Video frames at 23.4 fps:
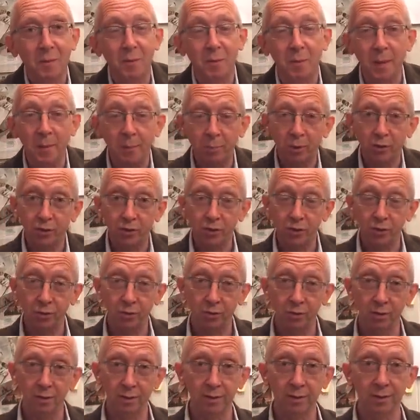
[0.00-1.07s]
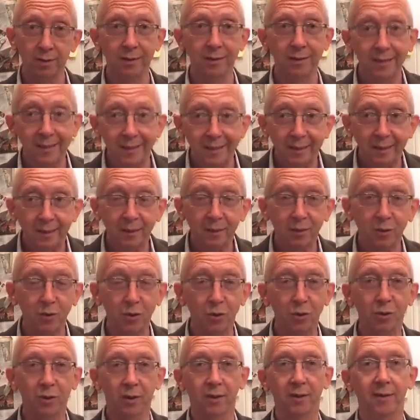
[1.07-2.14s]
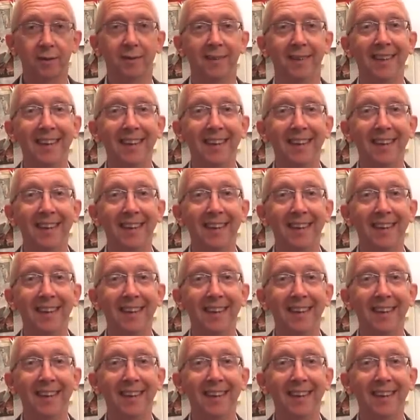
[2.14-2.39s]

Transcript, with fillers: But people do talk.